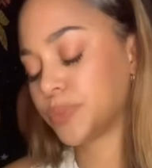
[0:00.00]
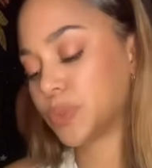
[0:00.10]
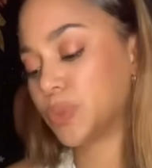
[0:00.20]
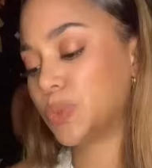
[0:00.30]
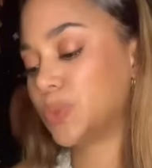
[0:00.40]

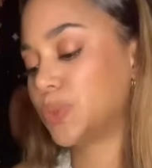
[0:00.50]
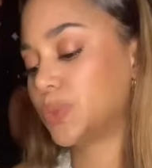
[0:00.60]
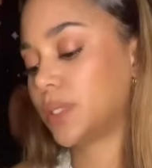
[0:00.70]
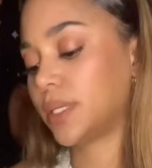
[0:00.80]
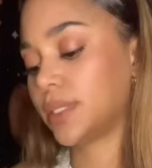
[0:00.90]

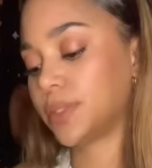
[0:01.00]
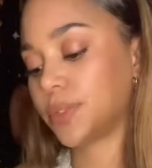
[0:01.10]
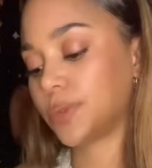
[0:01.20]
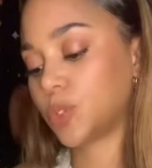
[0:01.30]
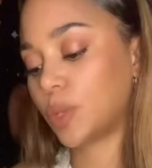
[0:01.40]
Ooh, I
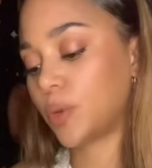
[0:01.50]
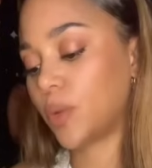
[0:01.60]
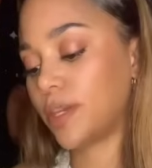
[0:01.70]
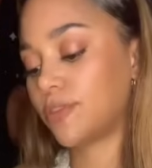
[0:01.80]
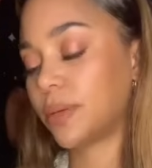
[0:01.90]
know. Swim
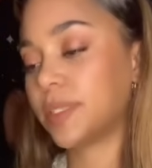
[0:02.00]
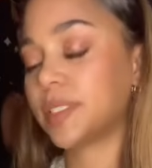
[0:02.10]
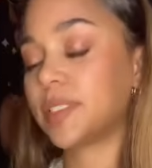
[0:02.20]
away from this